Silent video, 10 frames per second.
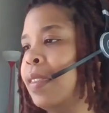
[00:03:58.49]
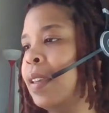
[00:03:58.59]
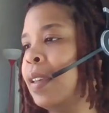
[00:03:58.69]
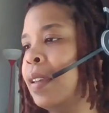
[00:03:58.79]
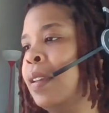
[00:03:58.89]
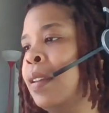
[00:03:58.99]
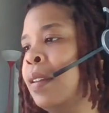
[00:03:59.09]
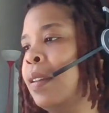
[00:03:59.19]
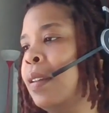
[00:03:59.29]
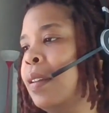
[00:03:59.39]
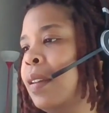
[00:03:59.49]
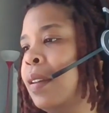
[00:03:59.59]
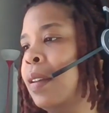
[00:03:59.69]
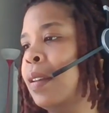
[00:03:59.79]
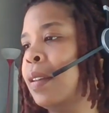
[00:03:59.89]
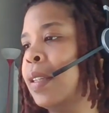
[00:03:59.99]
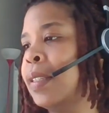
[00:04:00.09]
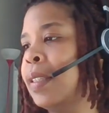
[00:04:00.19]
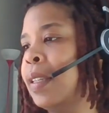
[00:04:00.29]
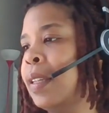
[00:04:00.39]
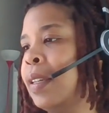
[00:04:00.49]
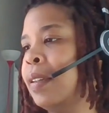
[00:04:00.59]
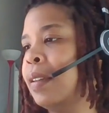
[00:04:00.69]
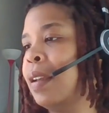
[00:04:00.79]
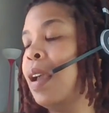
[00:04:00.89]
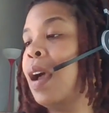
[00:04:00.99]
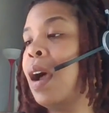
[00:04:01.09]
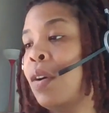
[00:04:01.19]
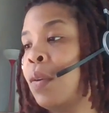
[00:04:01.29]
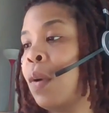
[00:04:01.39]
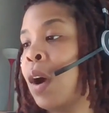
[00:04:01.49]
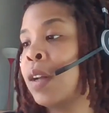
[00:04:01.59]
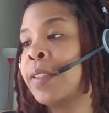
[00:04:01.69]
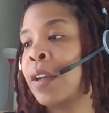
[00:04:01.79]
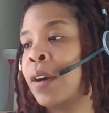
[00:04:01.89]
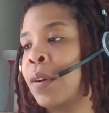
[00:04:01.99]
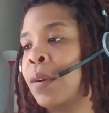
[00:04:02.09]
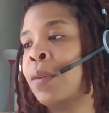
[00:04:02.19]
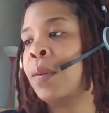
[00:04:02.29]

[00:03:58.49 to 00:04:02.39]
then let's see. Oh, also,